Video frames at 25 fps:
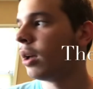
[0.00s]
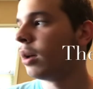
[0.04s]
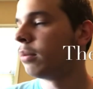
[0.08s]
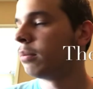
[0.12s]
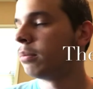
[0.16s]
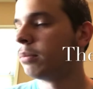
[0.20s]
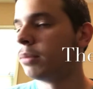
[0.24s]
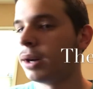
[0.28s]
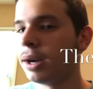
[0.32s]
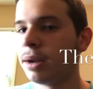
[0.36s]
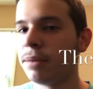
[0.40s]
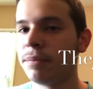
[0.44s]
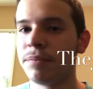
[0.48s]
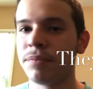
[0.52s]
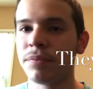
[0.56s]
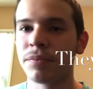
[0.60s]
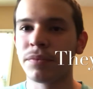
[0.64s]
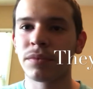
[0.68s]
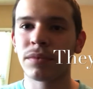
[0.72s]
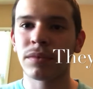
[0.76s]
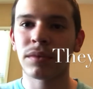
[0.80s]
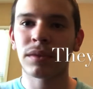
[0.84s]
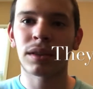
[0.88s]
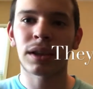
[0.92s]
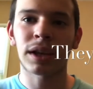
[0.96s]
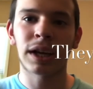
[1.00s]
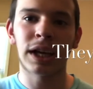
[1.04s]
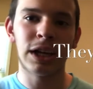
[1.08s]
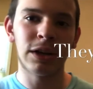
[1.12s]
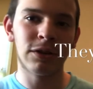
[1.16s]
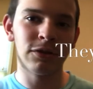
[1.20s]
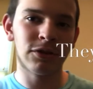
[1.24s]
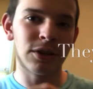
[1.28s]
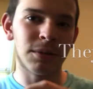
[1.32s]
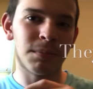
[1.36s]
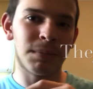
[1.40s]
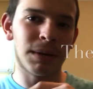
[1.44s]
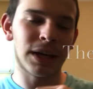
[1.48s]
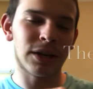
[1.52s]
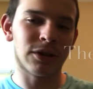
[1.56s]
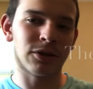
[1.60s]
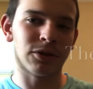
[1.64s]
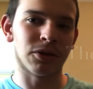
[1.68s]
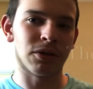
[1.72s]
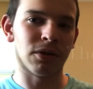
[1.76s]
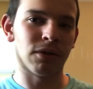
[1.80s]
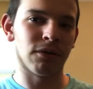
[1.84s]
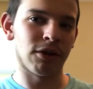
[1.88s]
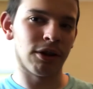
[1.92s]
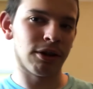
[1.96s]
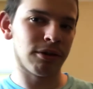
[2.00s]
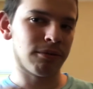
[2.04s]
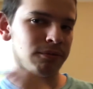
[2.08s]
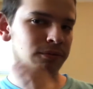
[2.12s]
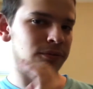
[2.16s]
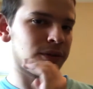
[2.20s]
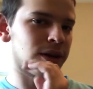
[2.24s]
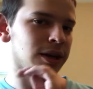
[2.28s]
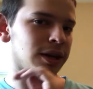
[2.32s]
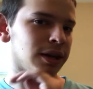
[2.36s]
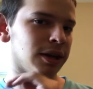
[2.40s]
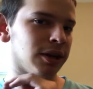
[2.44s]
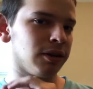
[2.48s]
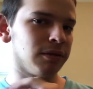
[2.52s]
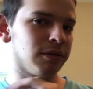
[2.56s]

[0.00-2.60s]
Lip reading: but here's the picture of it right here.